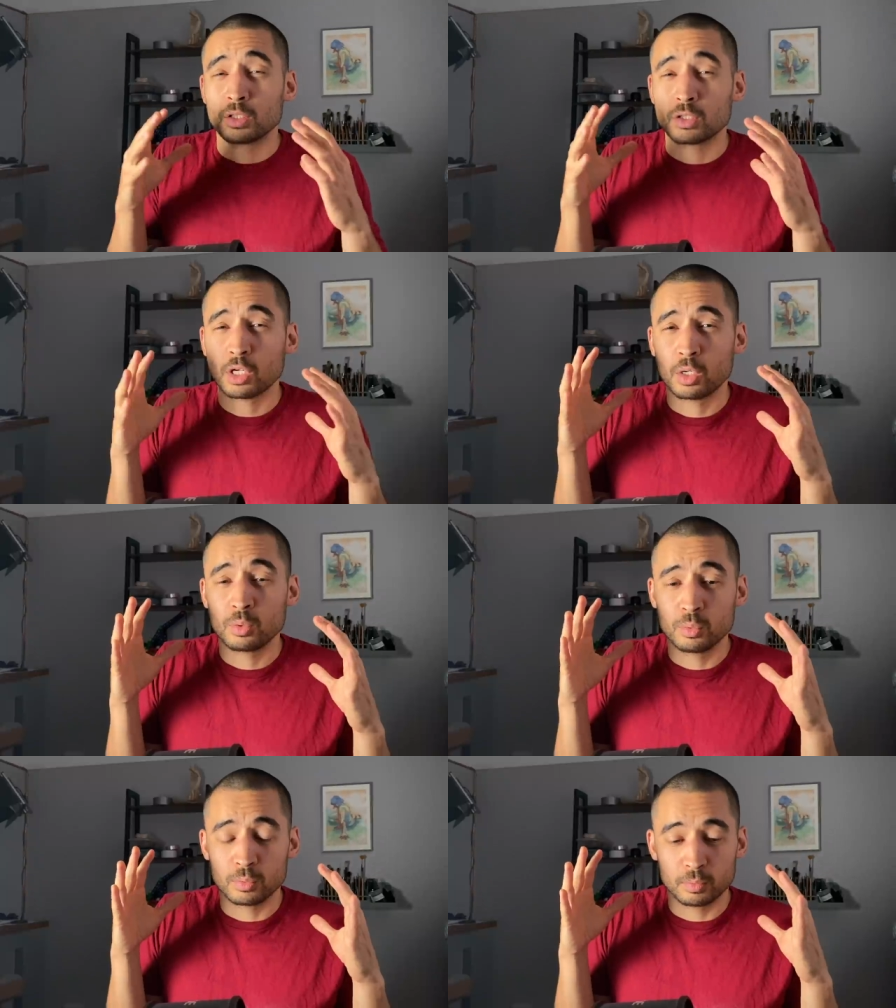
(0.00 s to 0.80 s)

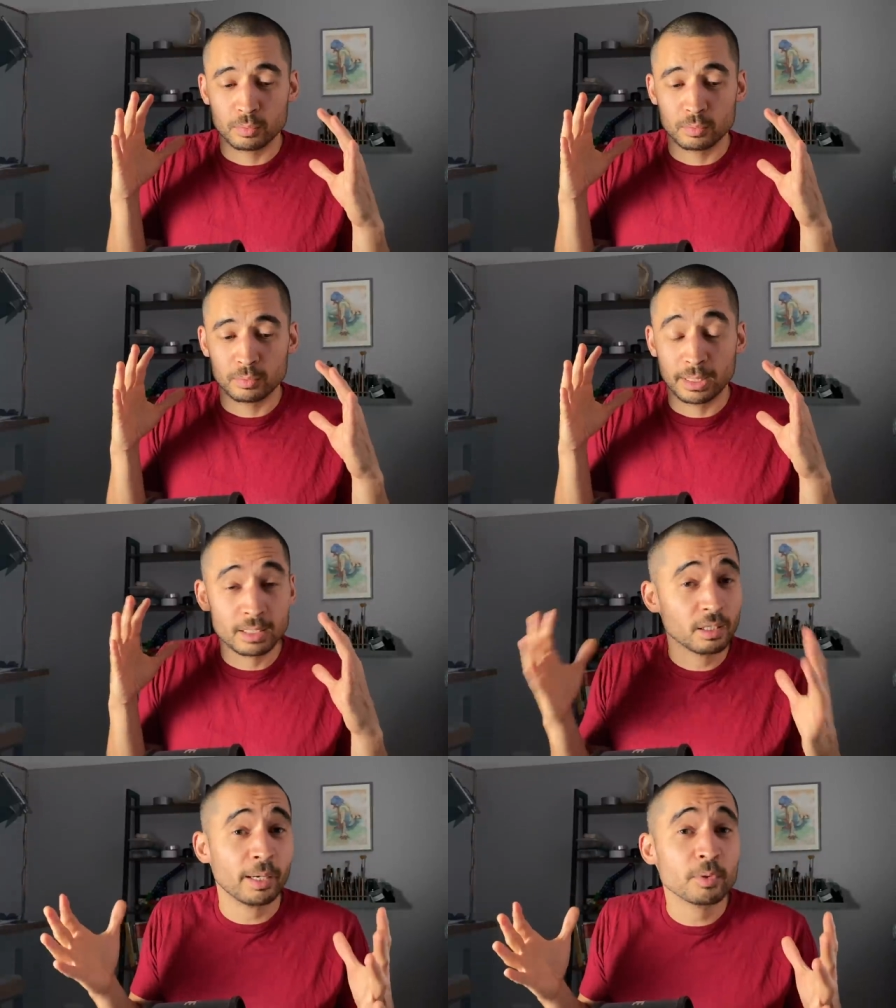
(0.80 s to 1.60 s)
So
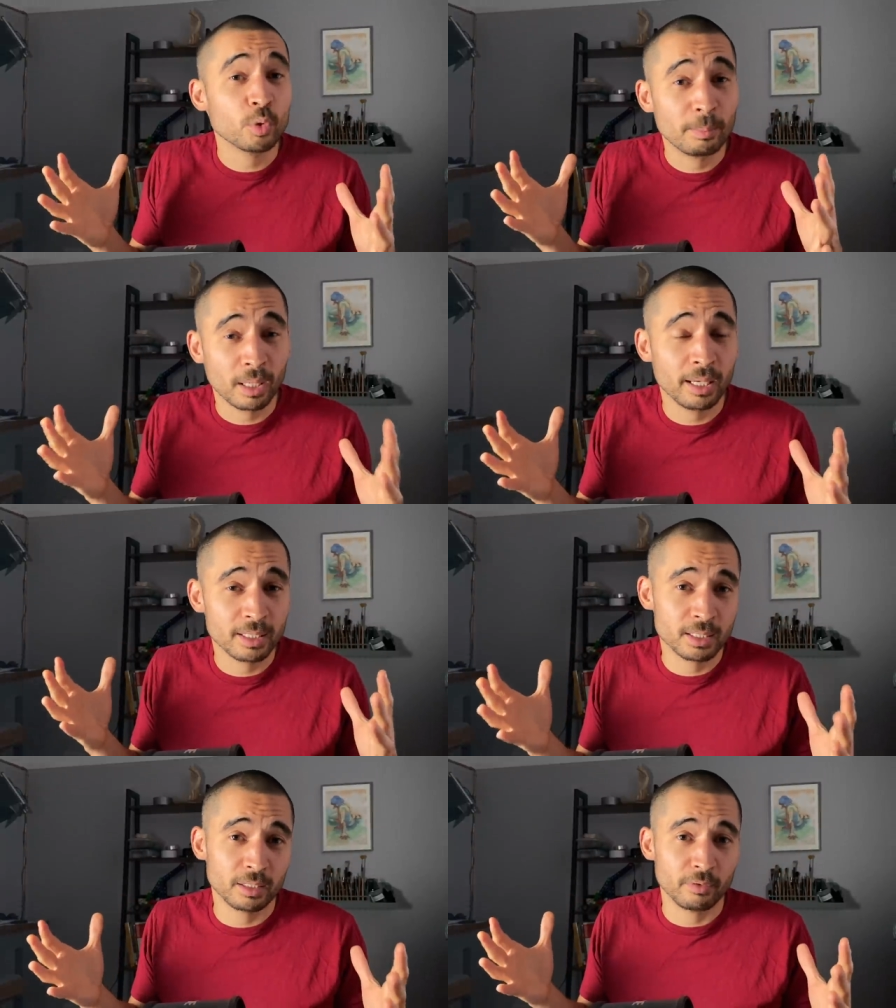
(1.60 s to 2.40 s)
it's time to apply
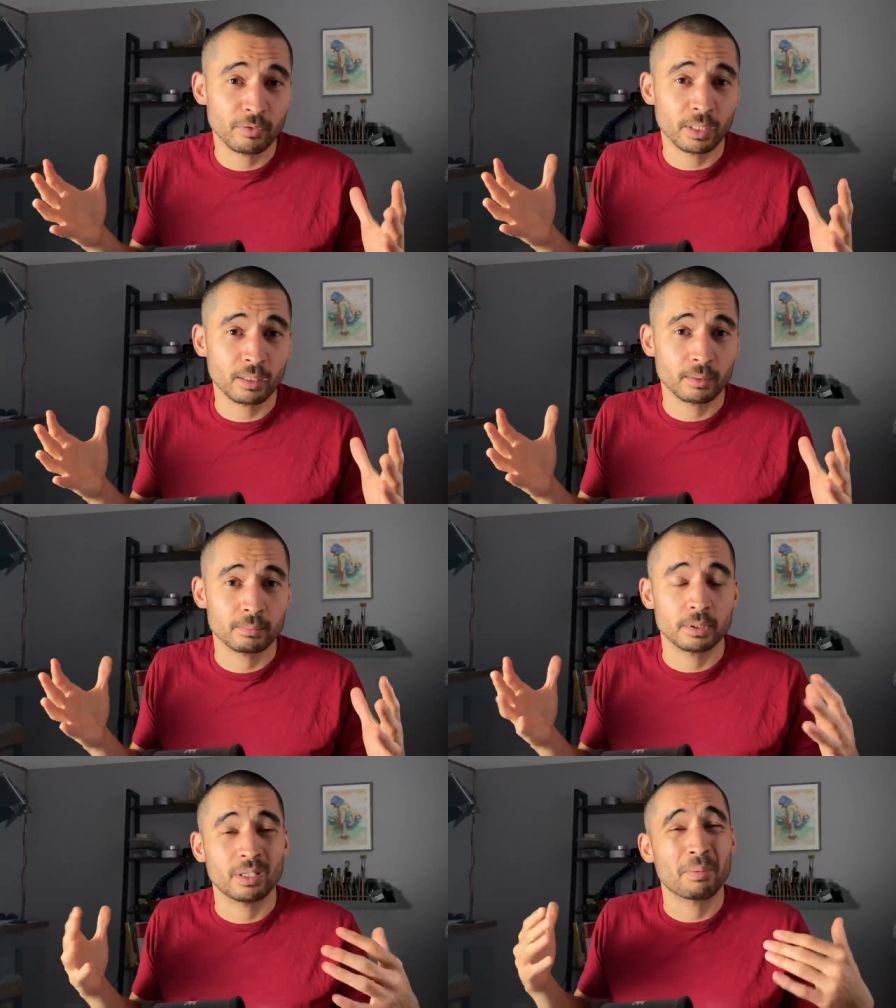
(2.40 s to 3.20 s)
this to the figure.
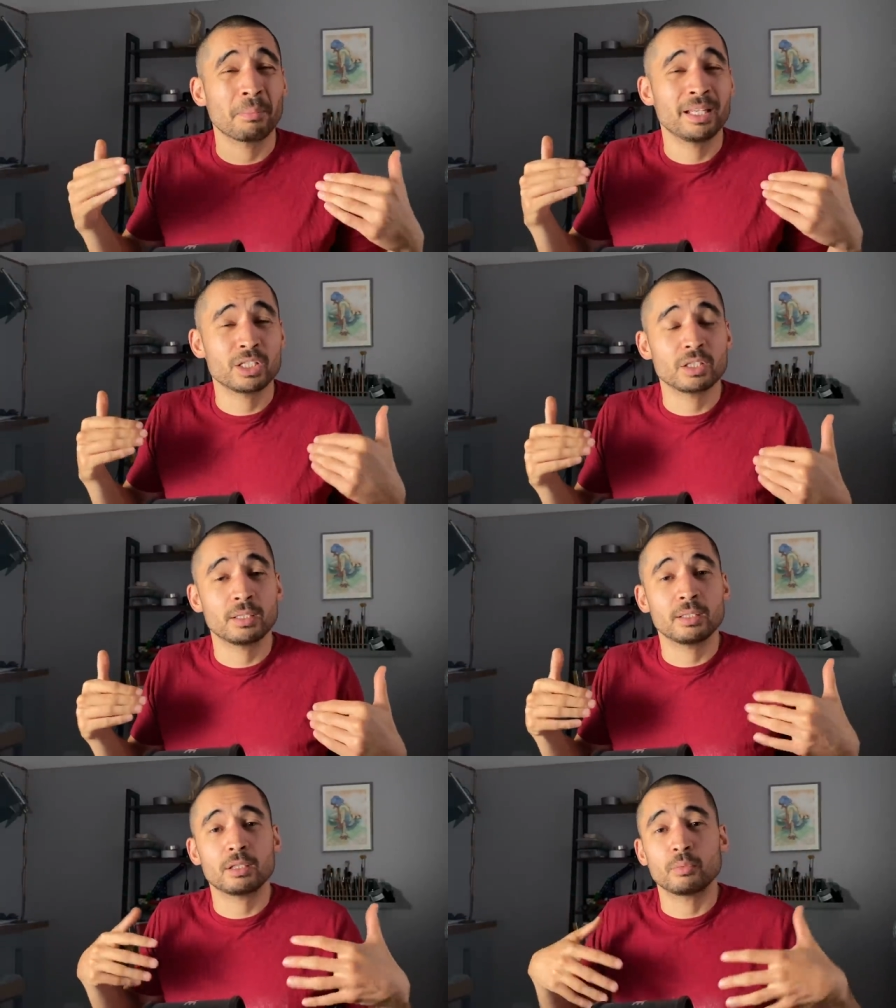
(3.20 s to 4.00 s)
Now I
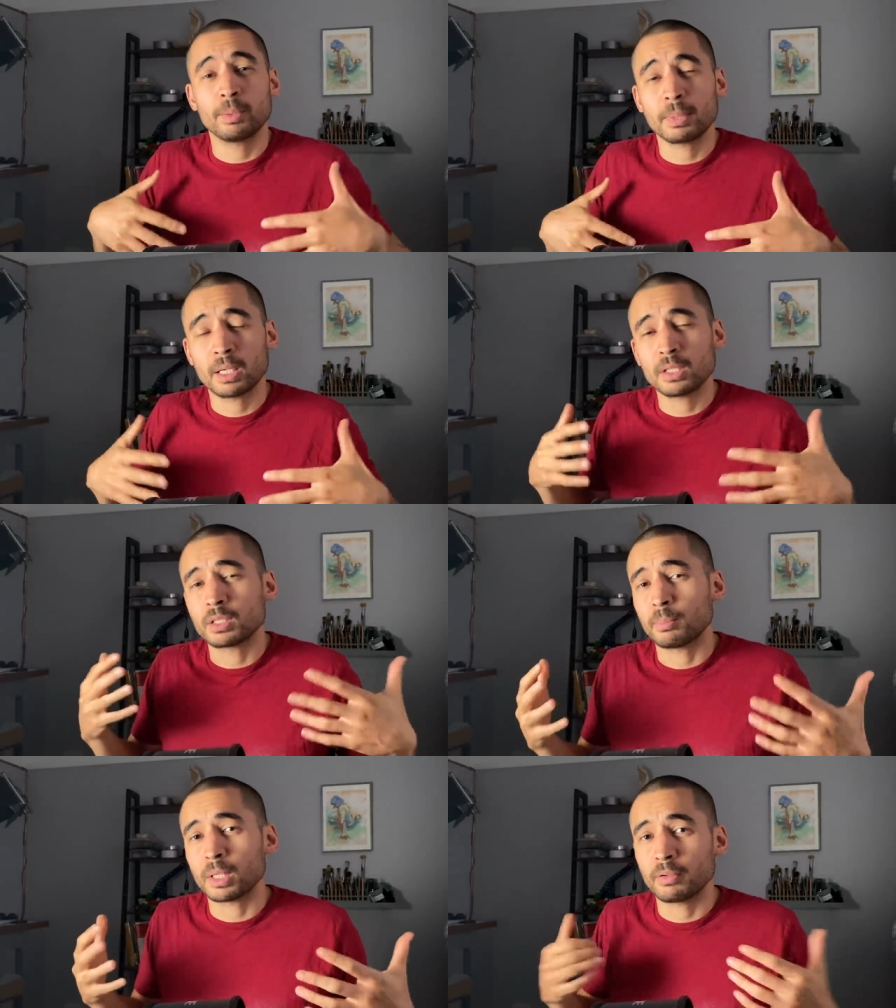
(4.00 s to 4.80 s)
mentioned the rib cage
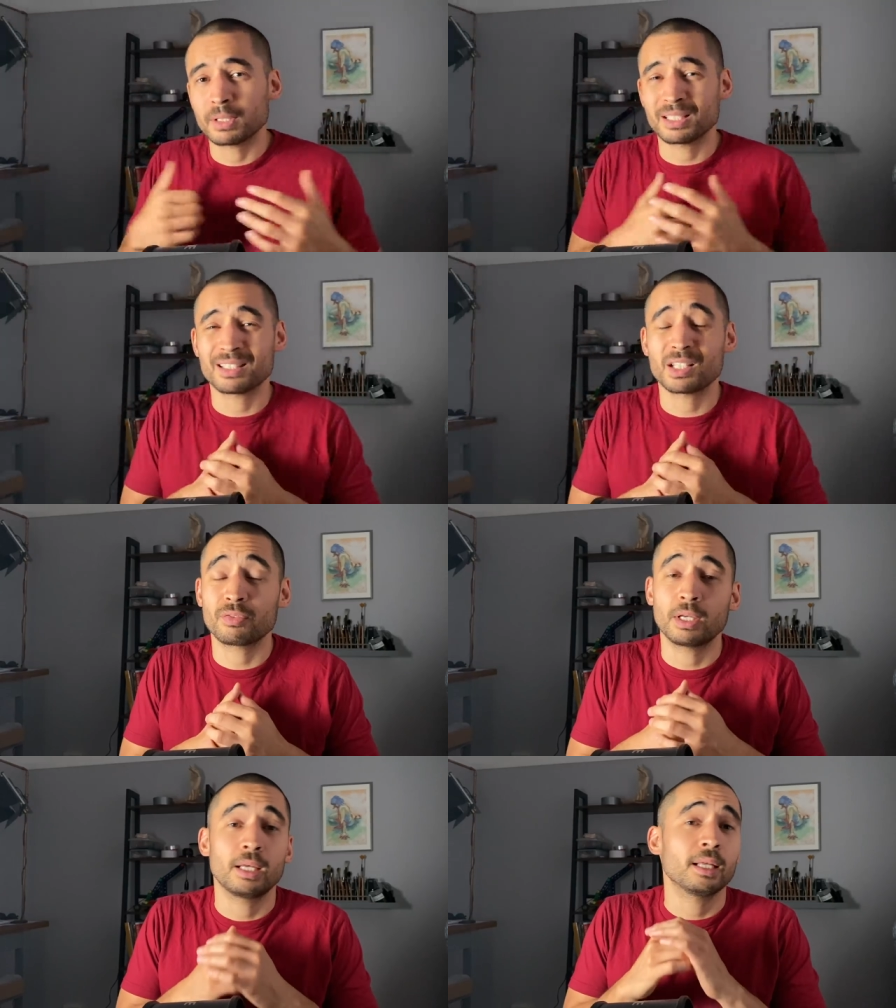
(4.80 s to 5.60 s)
and the pelvis and
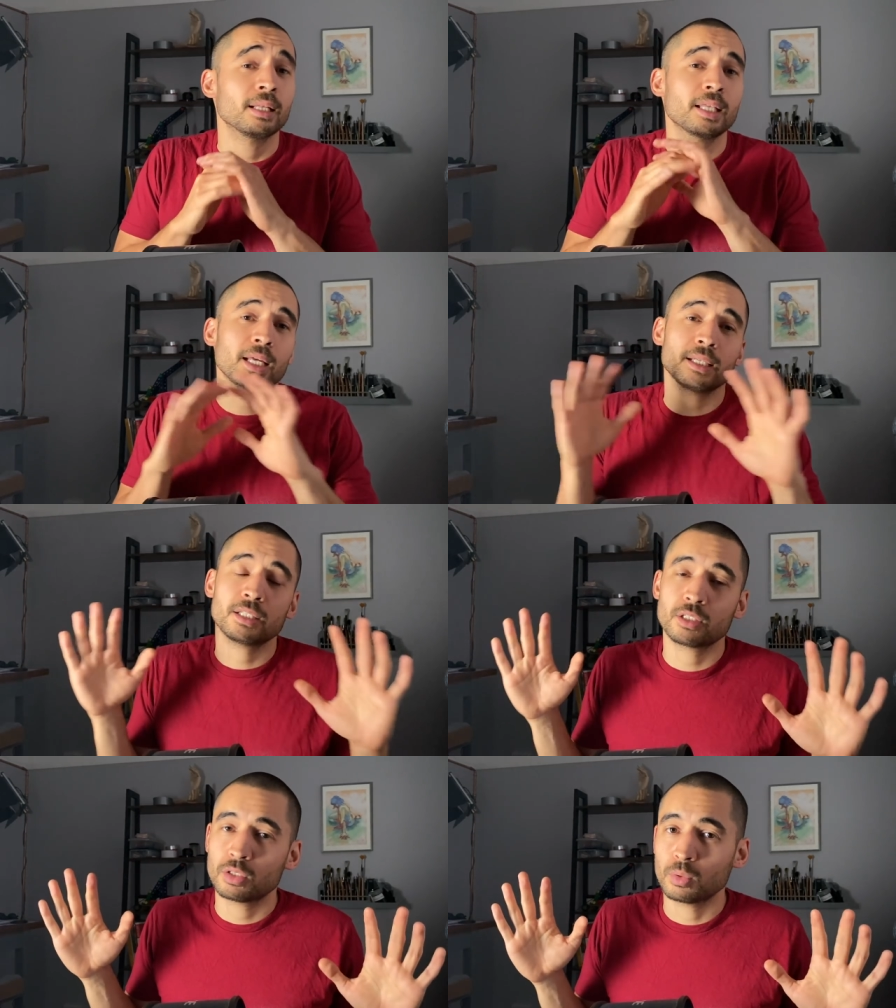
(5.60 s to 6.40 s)
stuff. That
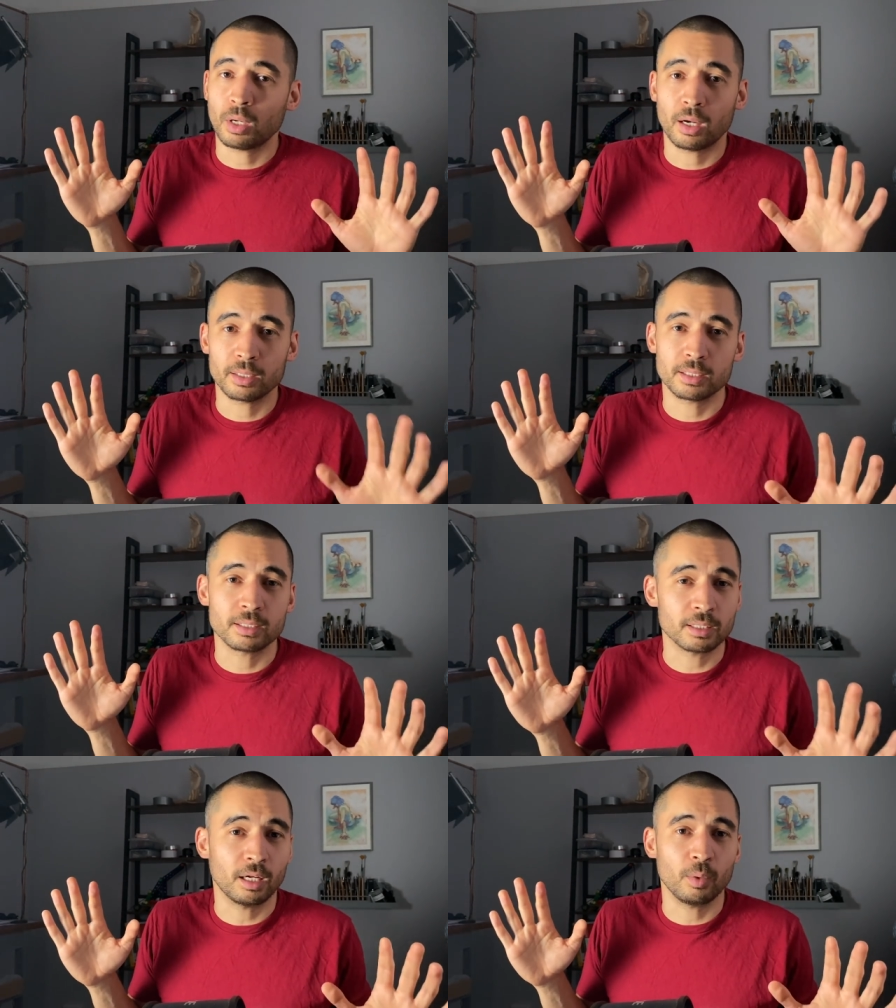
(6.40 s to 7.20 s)
is too hard to
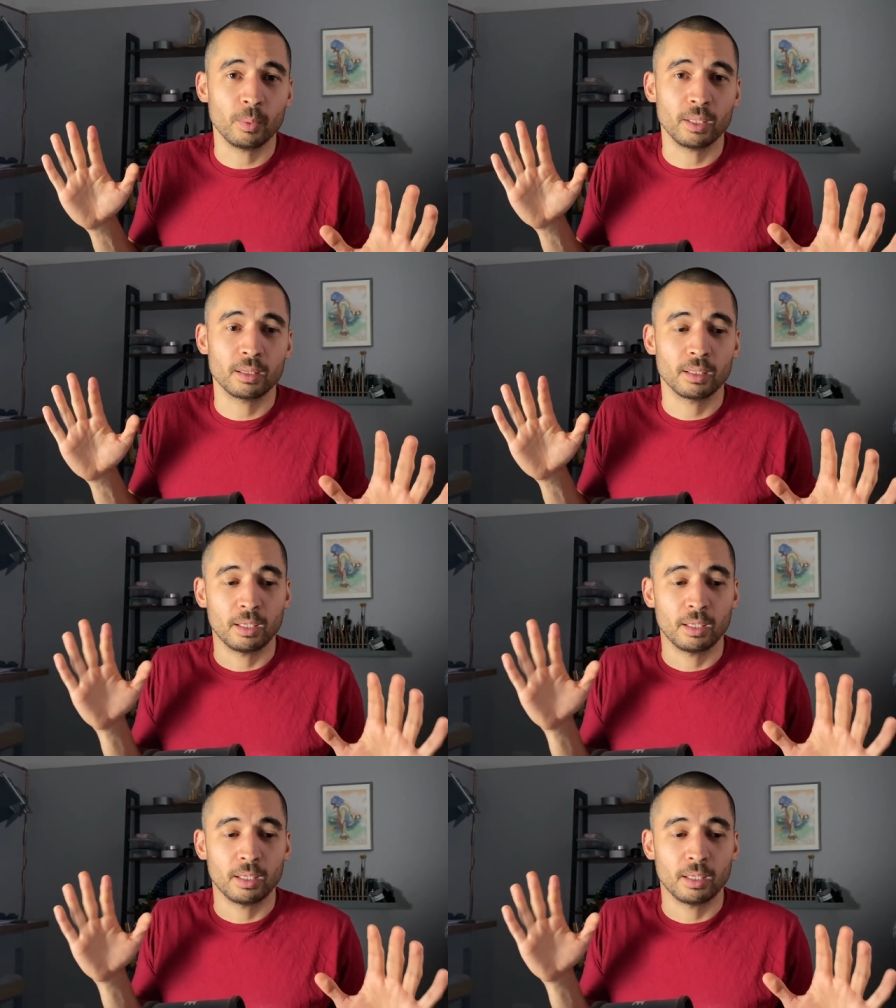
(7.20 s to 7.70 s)
start with.